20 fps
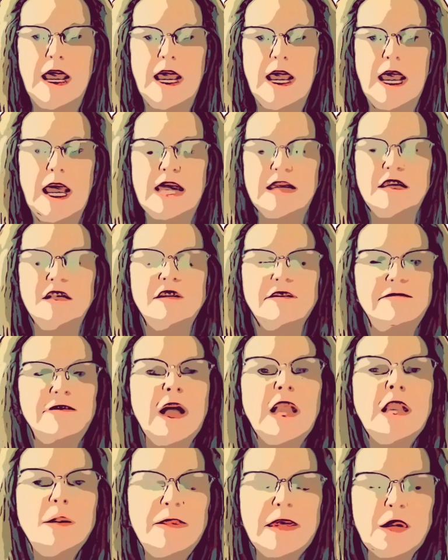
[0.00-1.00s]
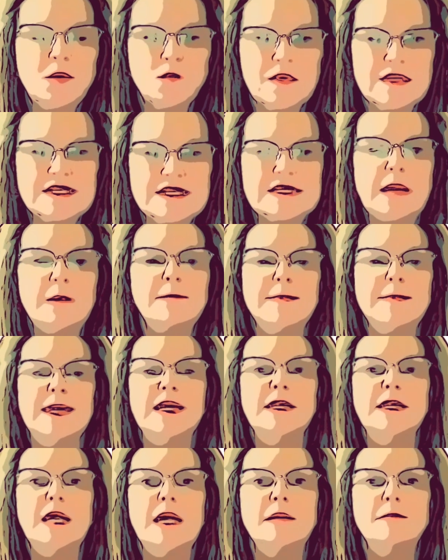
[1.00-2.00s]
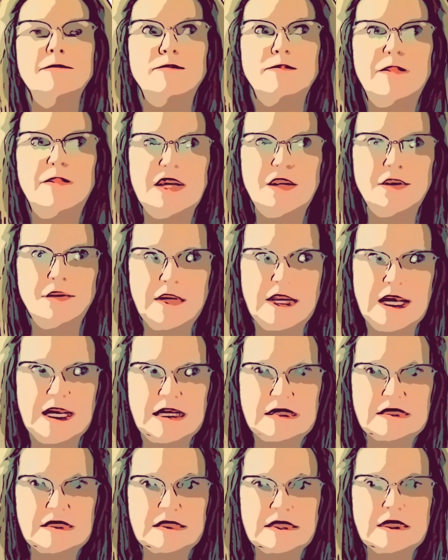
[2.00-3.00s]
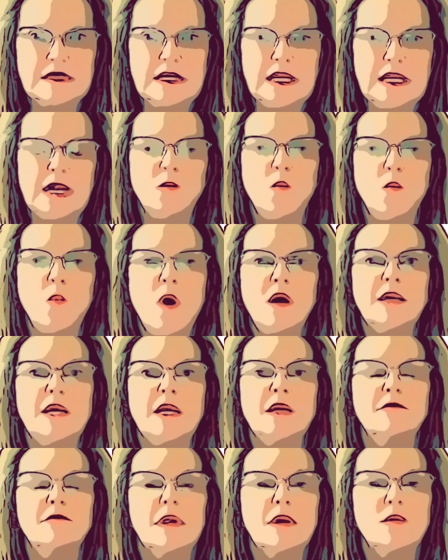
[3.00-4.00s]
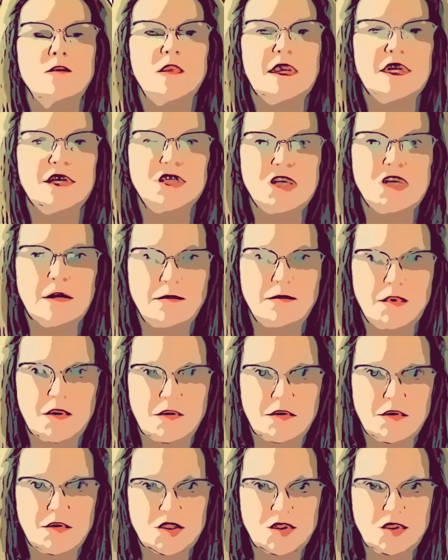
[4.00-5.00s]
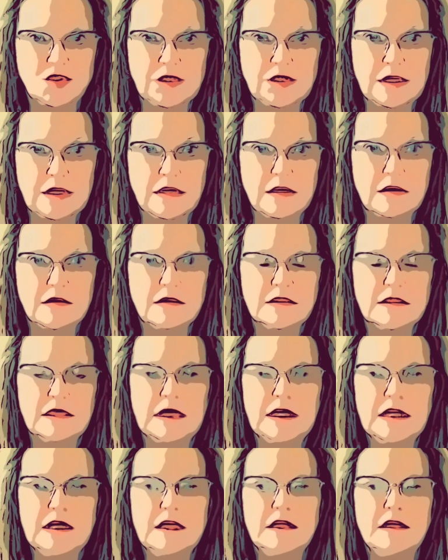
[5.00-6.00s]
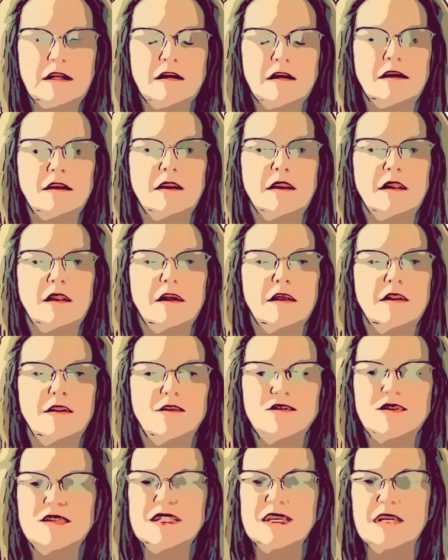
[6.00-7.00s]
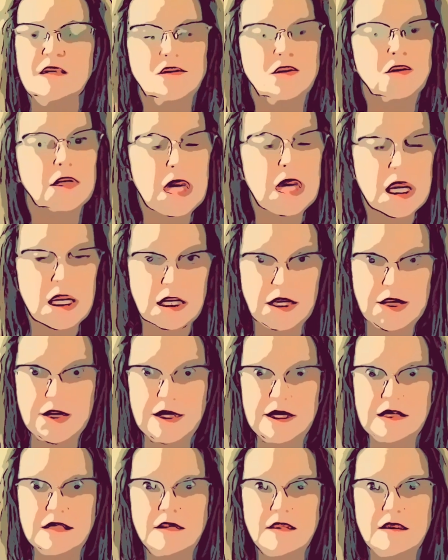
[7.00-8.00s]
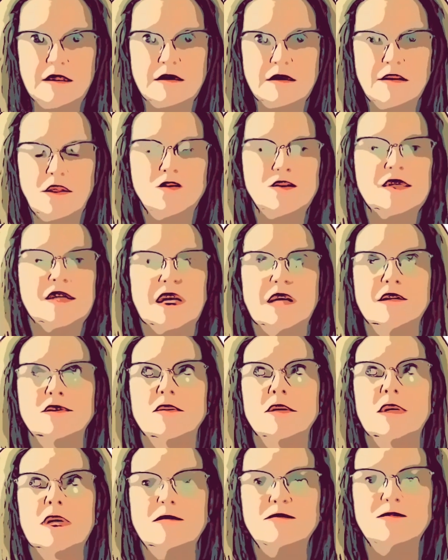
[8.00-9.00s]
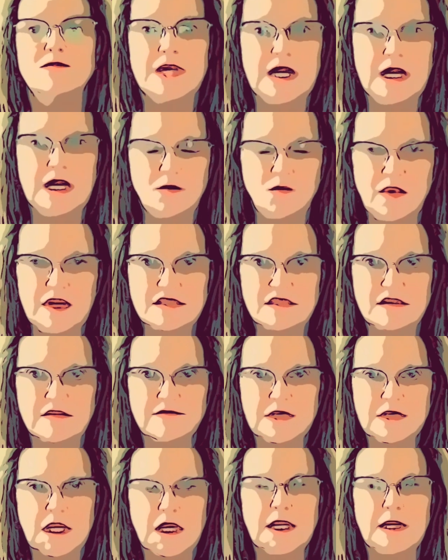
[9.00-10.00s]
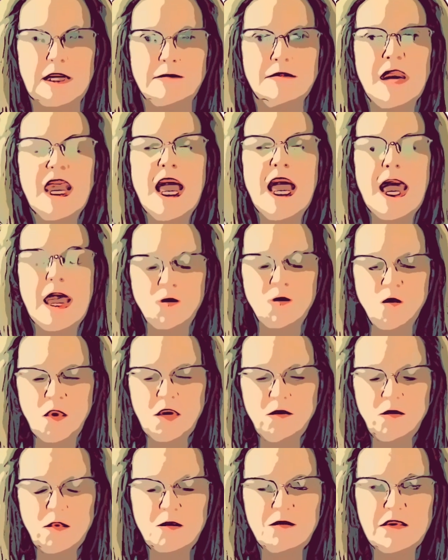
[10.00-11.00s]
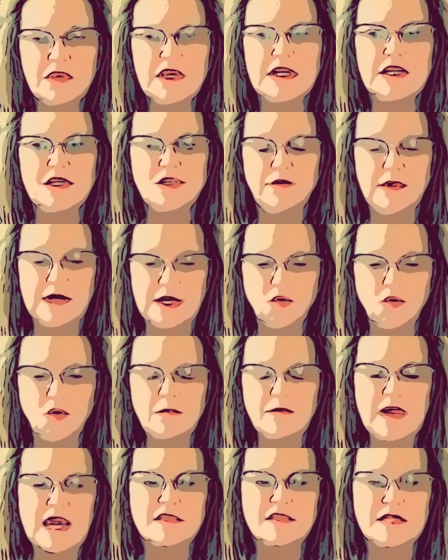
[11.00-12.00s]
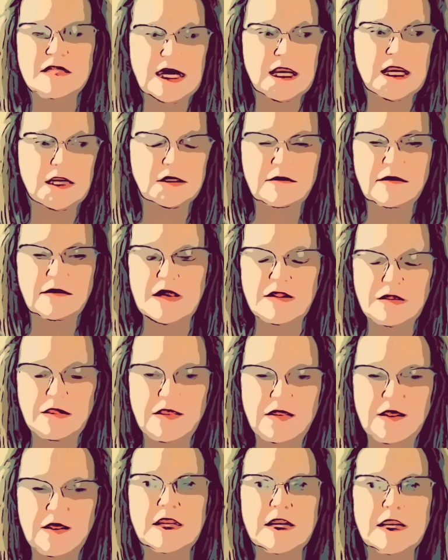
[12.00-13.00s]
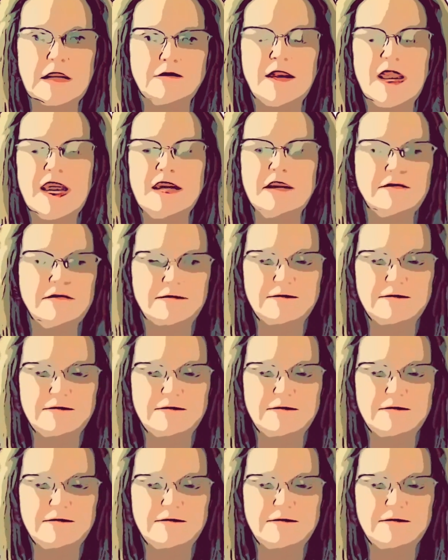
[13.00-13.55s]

and developing resentment and bitterness and walking around with a chip on our shoulder, those things are not good. Those things are a complete waste of time. And what are we really doing? Going back to that, that thing that I read